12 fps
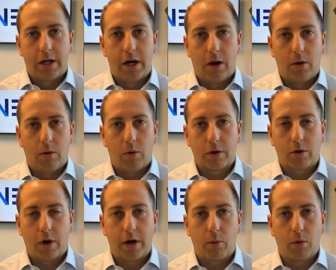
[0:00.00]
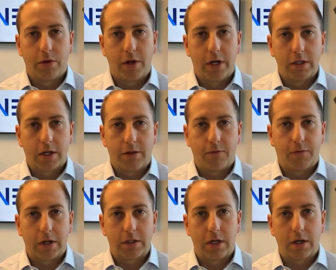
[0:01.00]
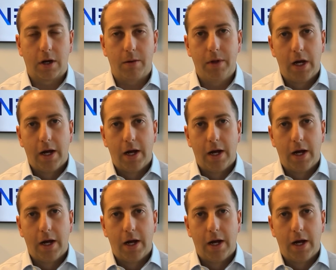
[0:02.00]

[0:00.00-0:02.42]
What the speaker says: or credit worthiness on the fixed income.